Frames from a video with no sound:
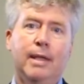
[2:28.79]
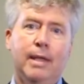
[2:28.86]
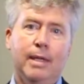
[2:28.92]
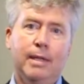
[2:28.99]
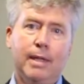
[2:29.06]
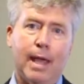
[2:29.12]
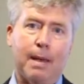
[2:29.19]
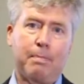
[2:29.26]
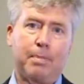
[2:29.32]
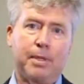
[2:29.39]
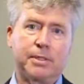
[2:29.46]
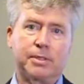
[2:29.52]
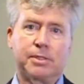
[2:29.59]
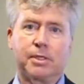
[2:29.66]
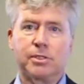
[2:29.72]
in that
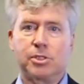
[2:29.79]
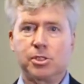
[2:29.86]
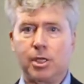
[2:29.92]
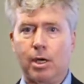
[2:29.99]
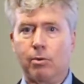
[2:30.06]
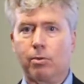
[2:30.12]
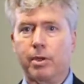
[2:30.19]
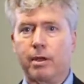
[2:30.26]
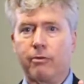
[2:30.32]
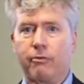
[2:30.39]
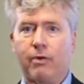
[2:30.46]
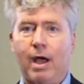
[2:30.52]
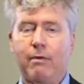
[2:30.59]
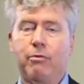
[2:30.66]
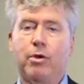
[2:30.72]
business, generally a
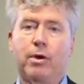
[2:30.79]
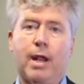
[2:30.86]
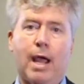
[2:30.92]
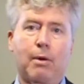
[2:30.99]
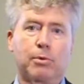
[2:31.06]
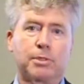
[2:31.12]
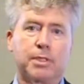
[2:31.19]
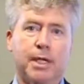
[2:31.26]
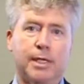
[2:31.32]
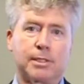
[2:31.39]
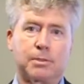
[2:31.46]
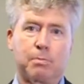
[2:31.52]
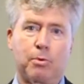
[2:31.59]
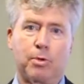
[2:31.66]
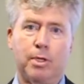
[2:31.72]
500-hour
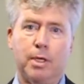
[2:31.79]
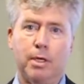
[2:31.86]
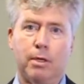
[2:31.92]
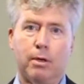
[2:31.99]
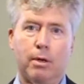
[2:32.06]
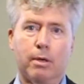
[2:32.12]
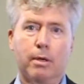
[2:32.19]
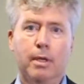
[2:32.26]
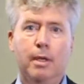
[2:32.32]
test per year,